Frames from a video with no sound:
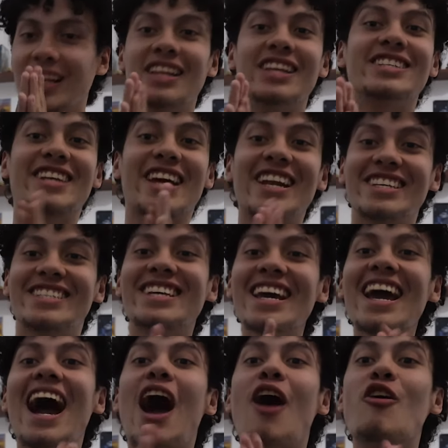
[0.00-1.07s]
Let's gonna
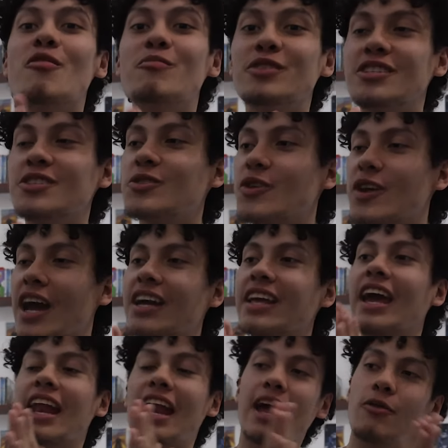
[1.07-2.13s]
see how Imogen
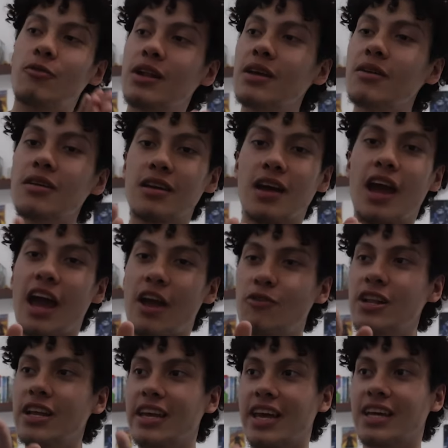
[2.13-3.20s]
react, and I really
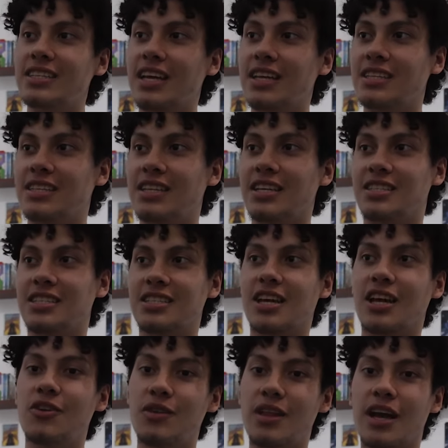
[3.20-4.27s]
get that she's
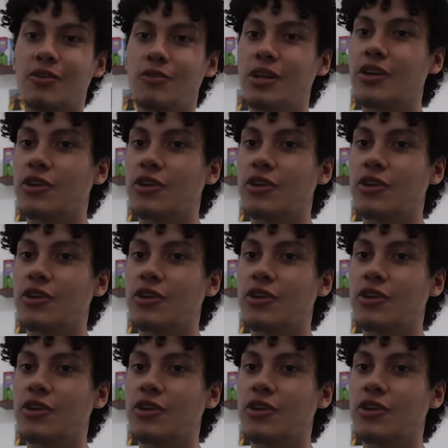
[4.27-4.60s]
gonna react